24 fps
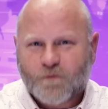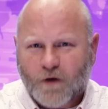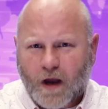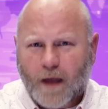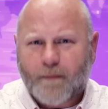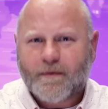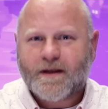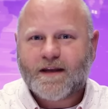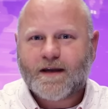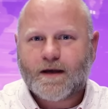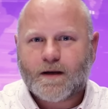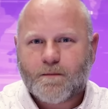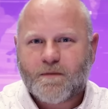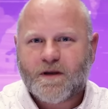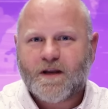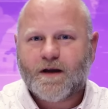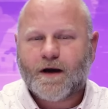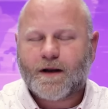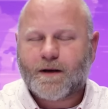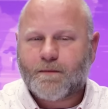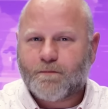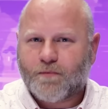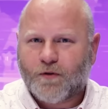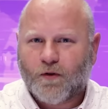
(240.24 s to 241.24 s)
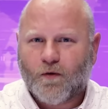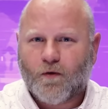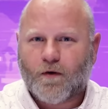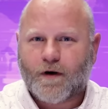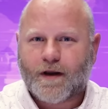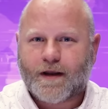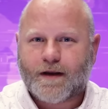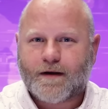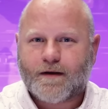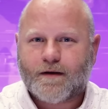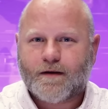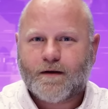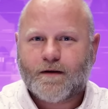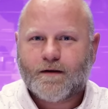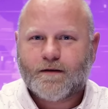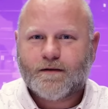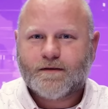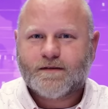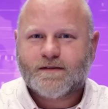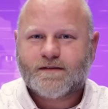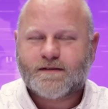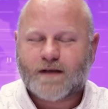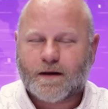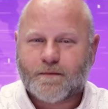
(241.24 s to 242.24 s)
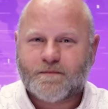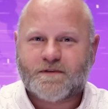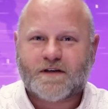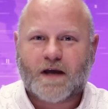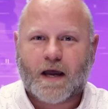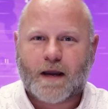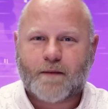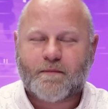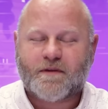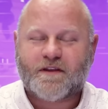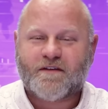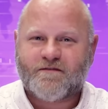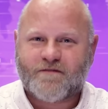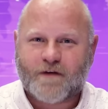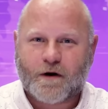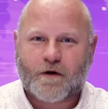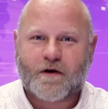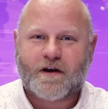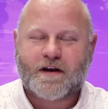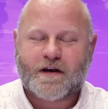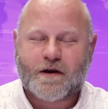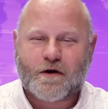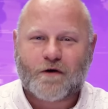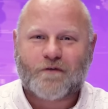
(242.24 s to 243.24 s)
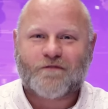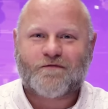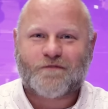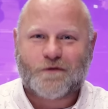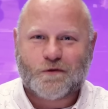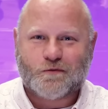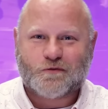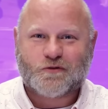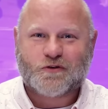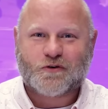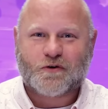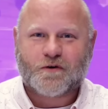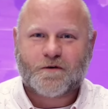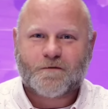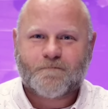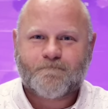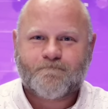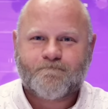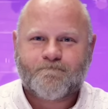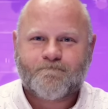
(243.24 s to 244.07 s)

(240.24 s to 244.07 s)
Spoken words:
probably going to be unemployed sometime in the very near future.